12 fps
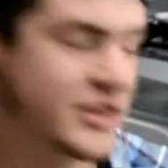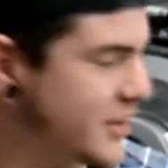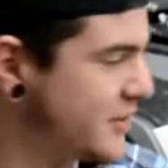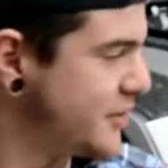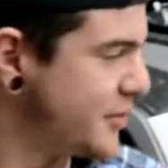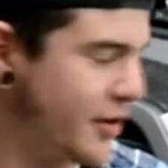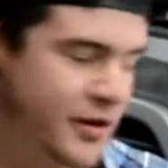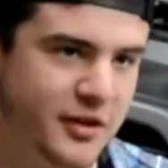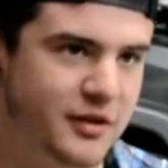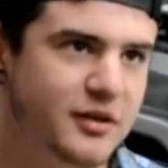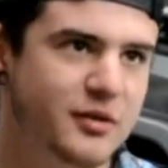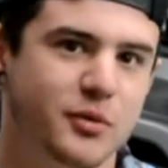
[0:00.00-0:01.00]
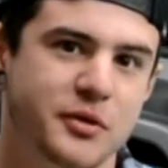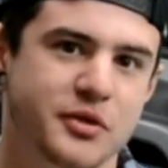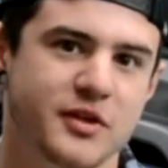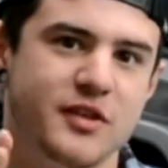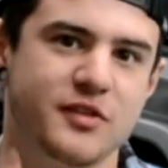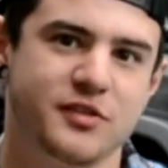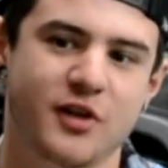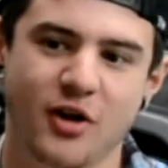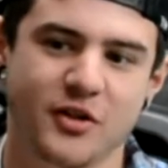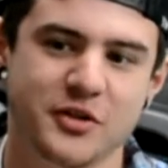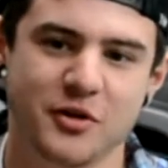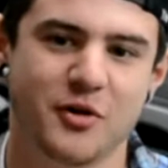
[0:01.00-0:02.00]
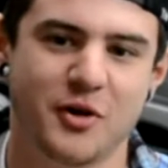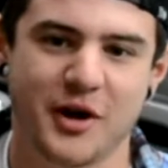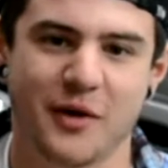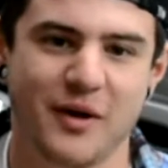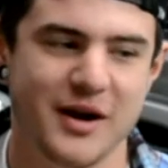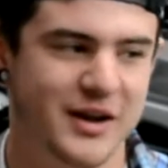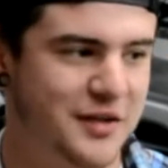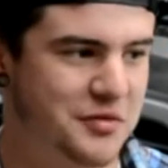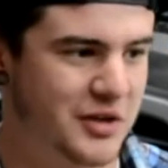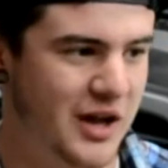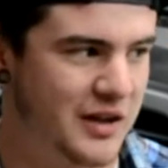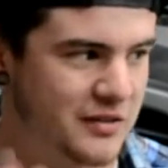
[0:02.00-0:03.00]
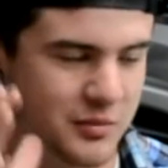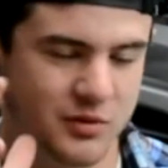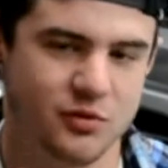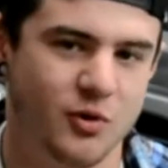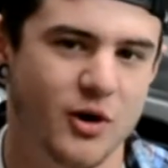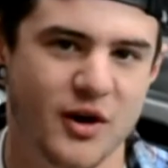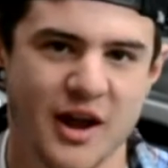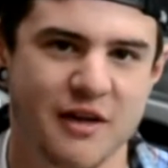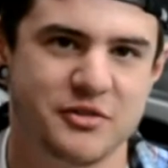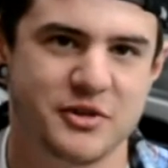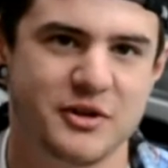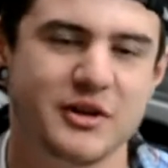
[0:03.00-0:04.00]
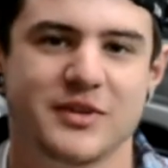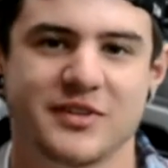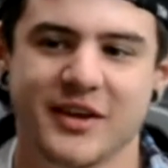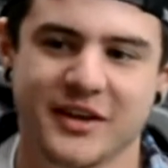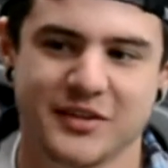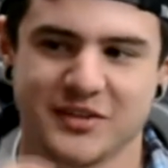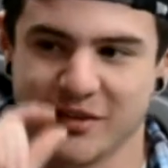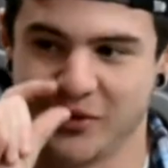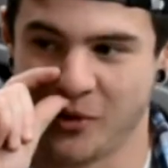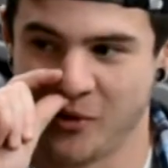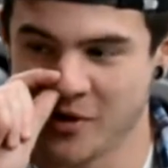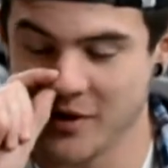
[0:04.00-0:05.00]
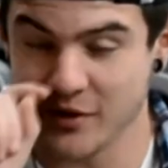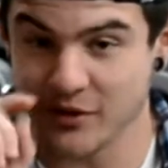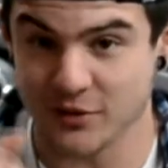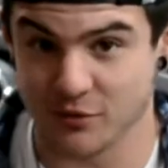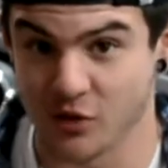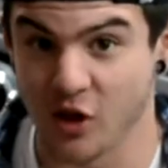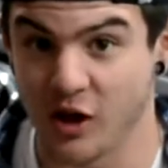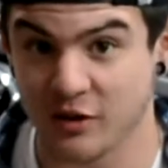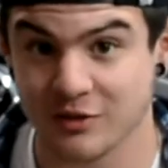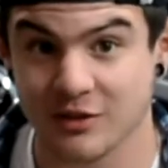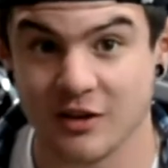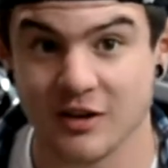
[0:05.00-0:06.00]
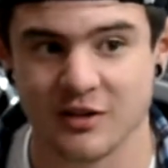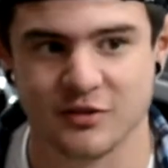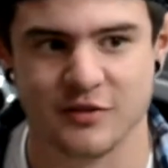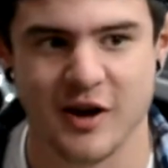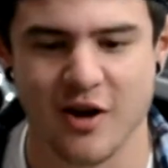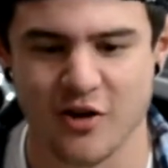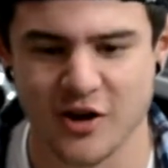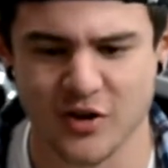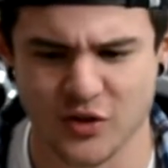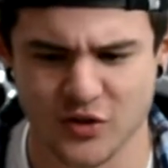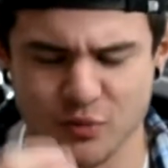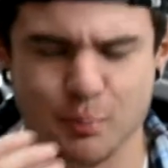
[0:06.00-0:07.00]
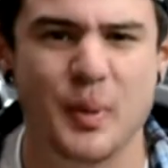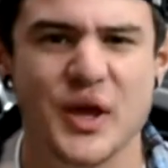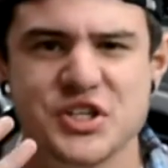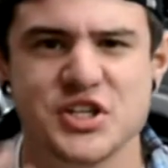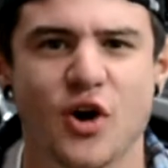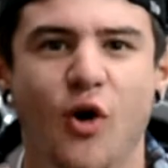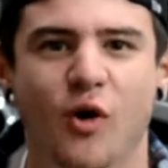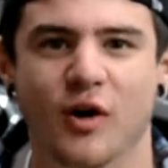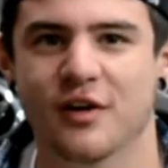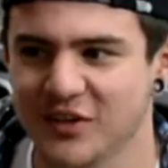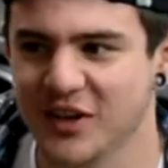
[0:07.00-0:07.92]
get started with installing the horn, I want to give you guys a before and after. Because like I said, the horn on this Veloster is it's a bitchy horn.